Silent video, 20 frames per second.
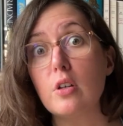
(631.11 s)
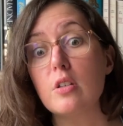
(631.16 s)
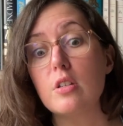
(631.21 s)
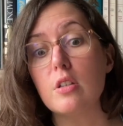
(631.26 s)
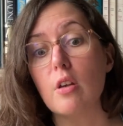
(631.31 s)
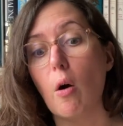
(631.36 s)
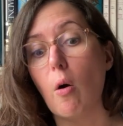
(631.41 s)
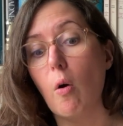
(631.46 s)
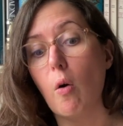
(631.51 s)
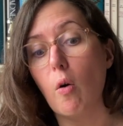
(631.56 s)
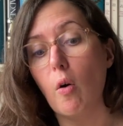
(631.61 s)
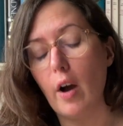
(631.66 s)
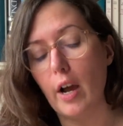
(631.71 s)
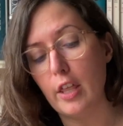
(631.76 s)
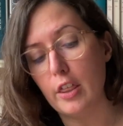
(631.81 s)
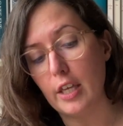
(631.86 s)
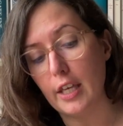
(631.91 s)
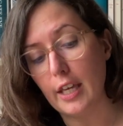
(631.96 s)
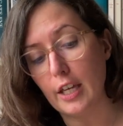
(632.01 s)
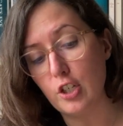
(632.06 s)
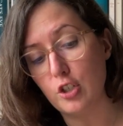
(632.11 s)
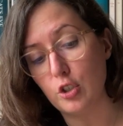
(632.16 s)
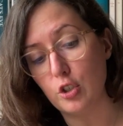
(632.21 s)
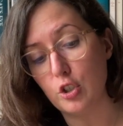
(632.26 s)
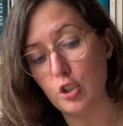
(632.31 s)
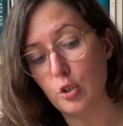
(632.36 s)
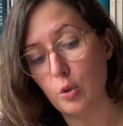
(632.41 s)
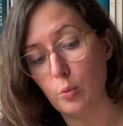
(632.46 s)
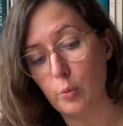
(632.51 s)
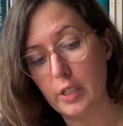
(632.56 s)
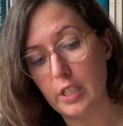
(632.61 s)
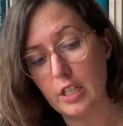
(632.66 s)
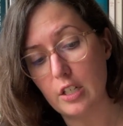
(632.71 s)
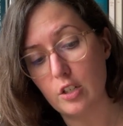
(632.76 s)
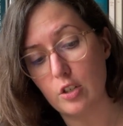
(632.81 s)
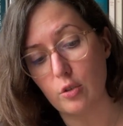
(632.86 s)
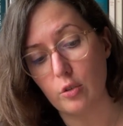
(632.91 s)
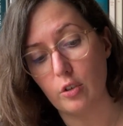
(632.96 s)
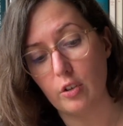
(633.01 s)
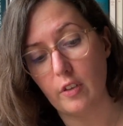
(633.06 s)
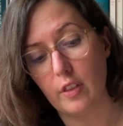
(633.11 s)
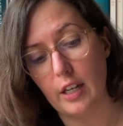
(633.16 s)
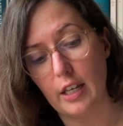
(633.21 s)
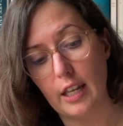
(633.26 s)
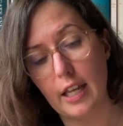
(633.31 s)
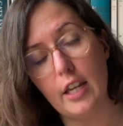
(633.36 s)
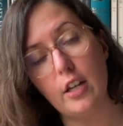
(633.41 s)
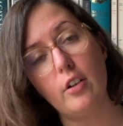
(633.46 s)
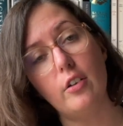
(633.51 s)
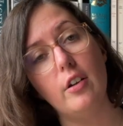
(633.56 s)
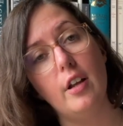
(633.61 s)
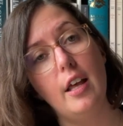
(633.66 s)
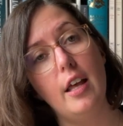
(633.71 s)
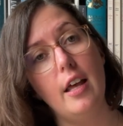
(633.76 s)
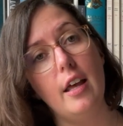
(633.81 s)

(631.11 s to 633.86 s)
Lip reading: so I think I should read it sooner than later.